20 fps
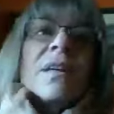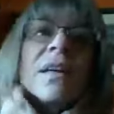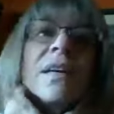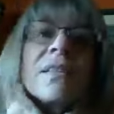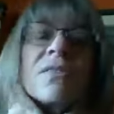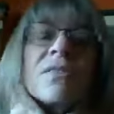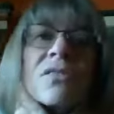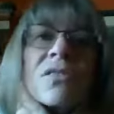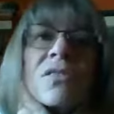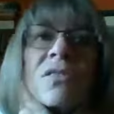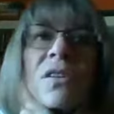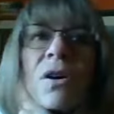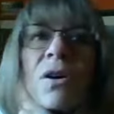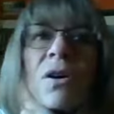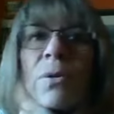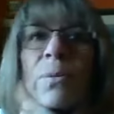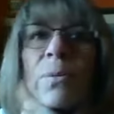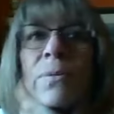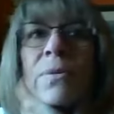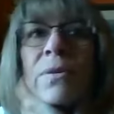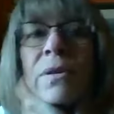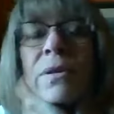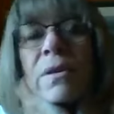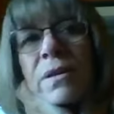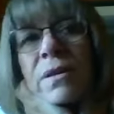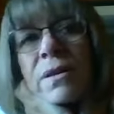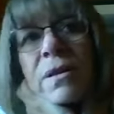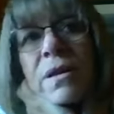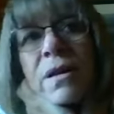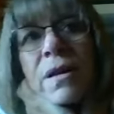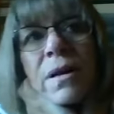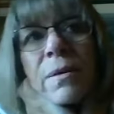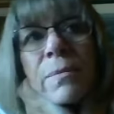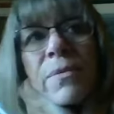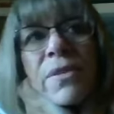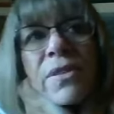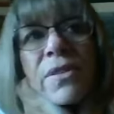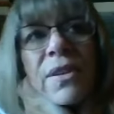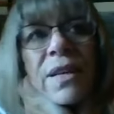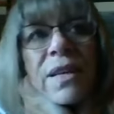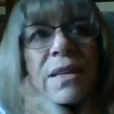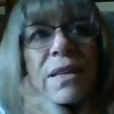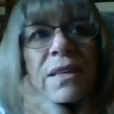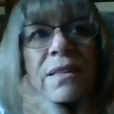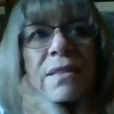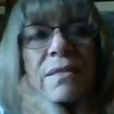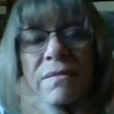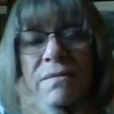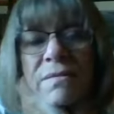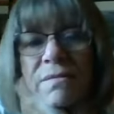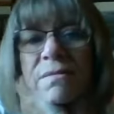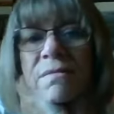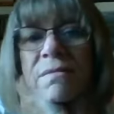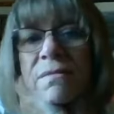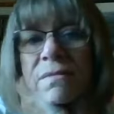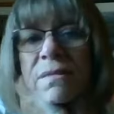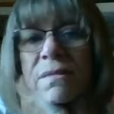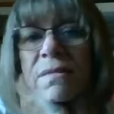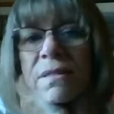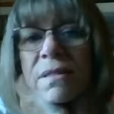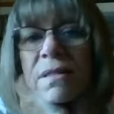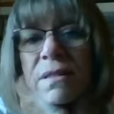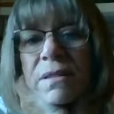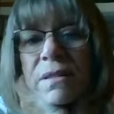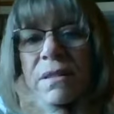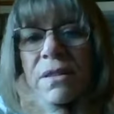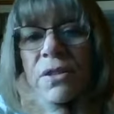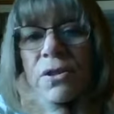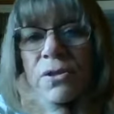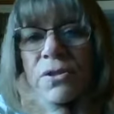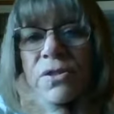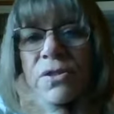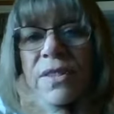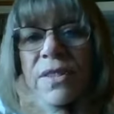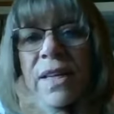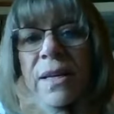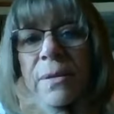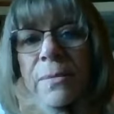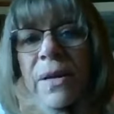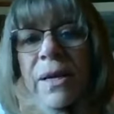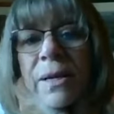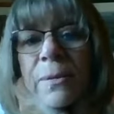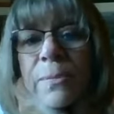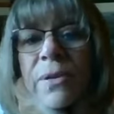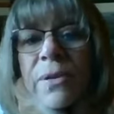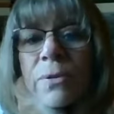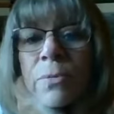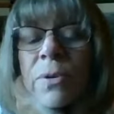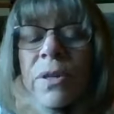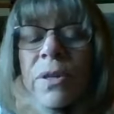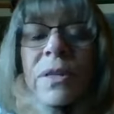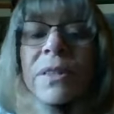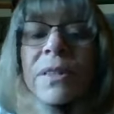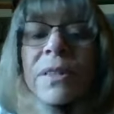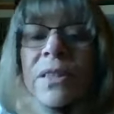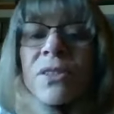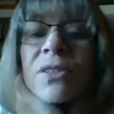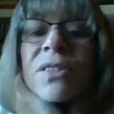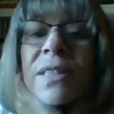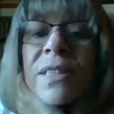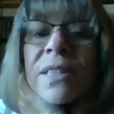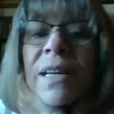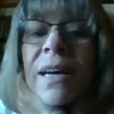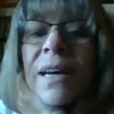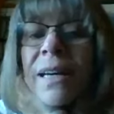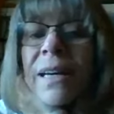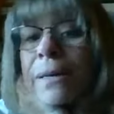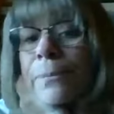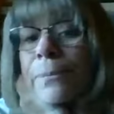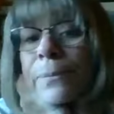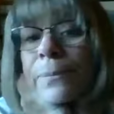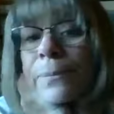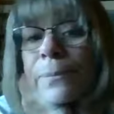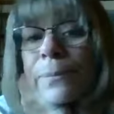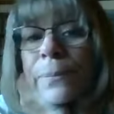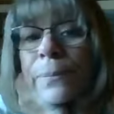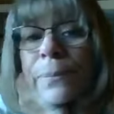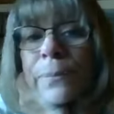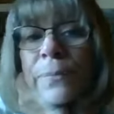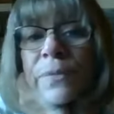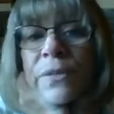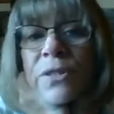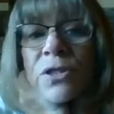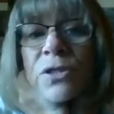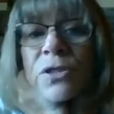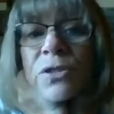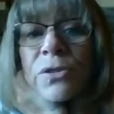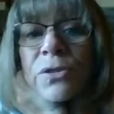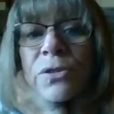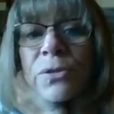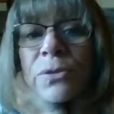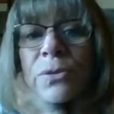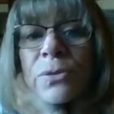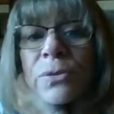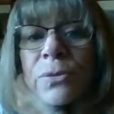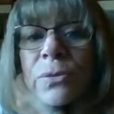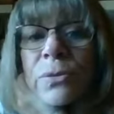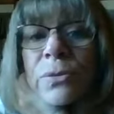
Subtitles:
And so I'm thinking Thursday might be a really good time to